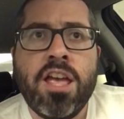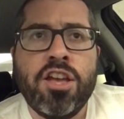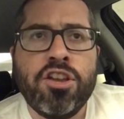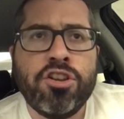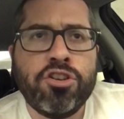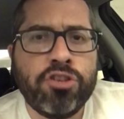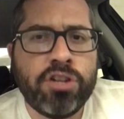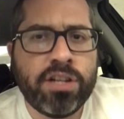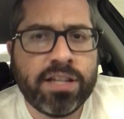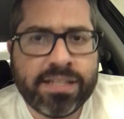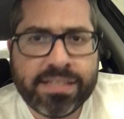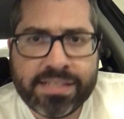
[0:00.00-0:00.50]

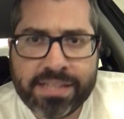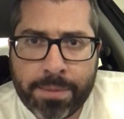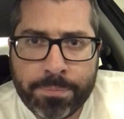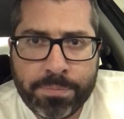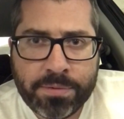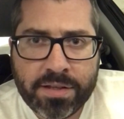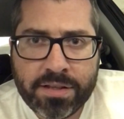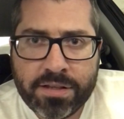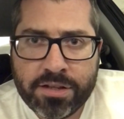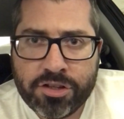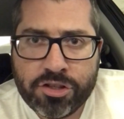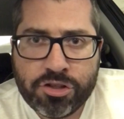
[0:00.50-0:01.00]
should accept
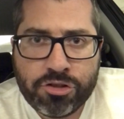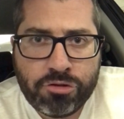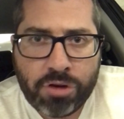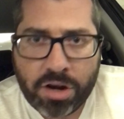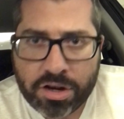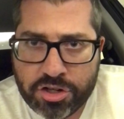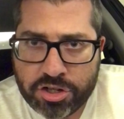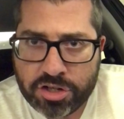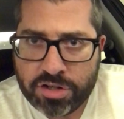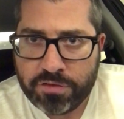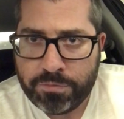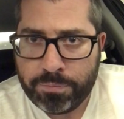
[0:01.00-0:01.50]
the
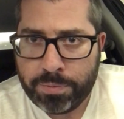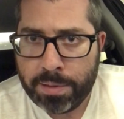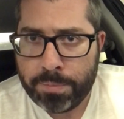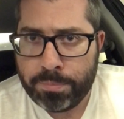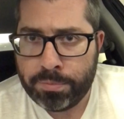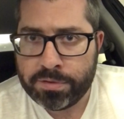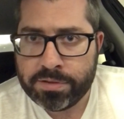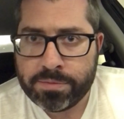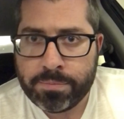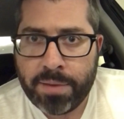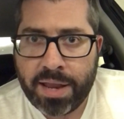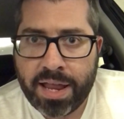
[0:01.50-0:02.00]
destruction of people's